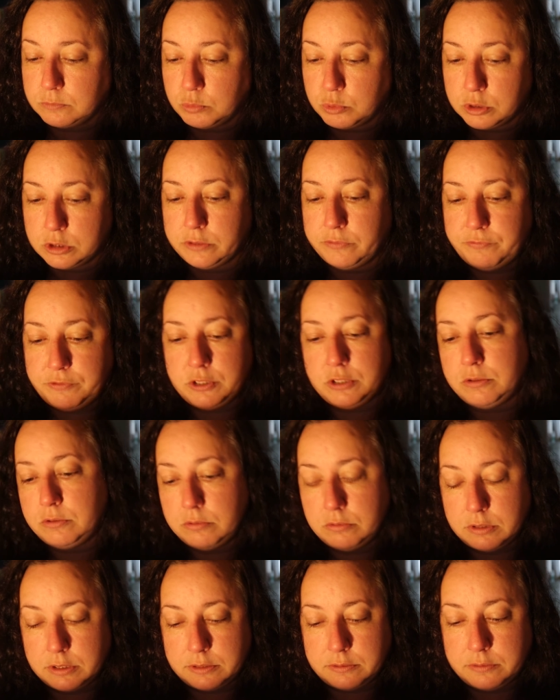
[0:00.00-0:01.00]

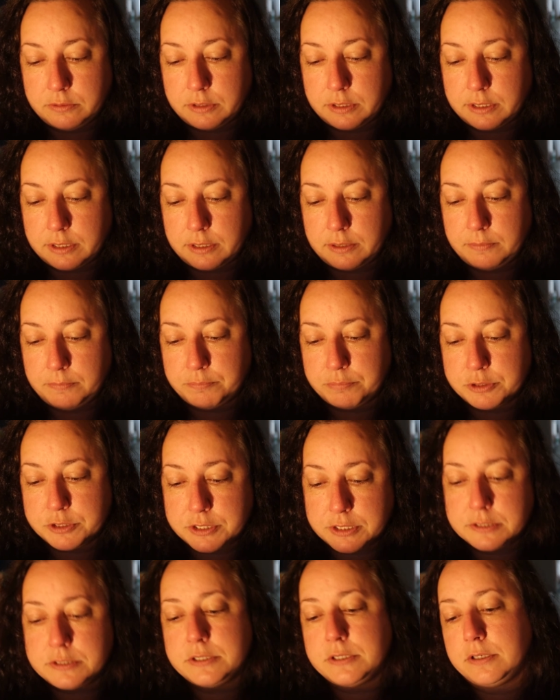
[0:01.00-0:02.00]
worldview and
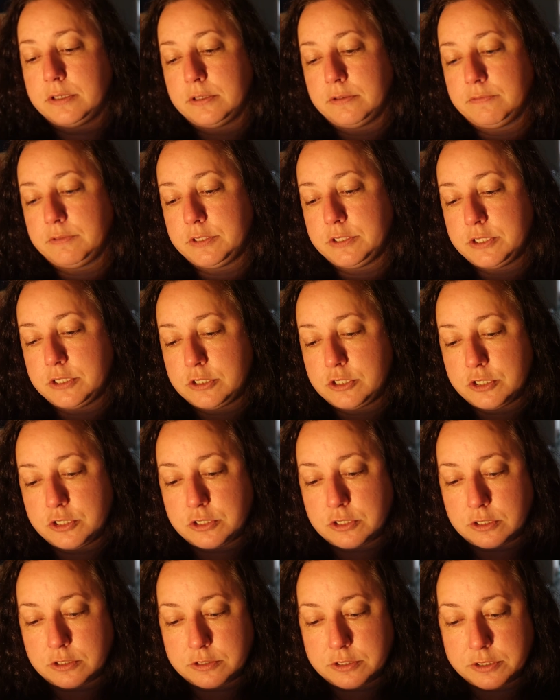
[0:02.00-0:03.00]
presenting of
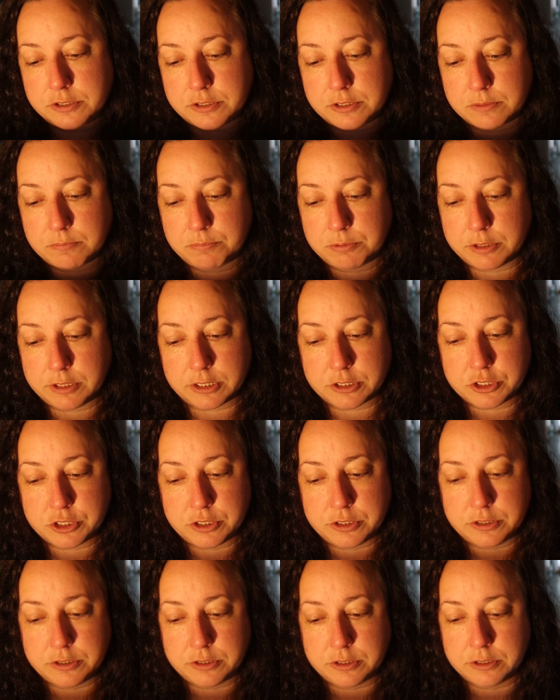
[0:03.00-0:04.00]
Indigenous artistic
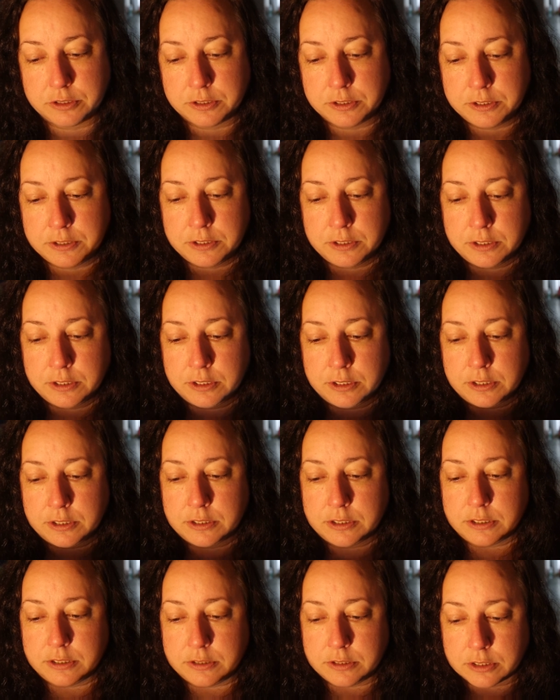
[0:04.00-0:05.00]
production
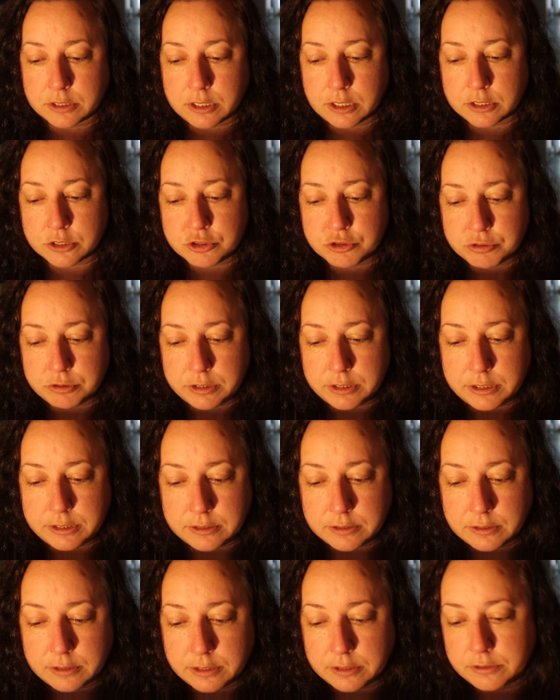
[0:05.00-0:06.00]
in the
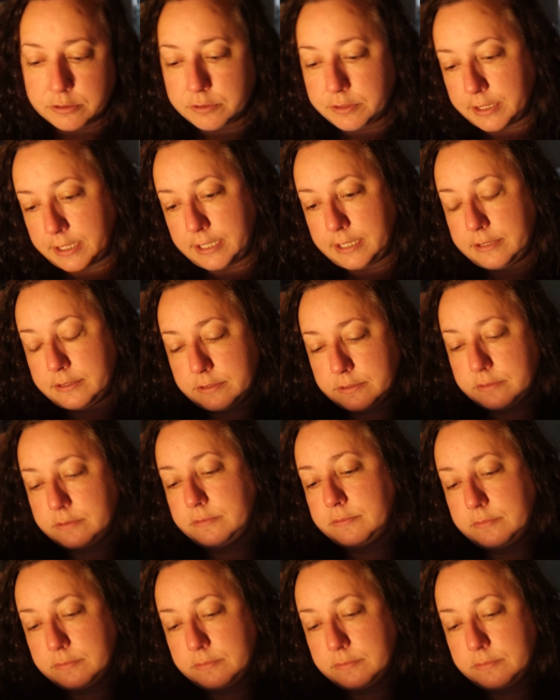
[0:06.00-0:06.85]
country under that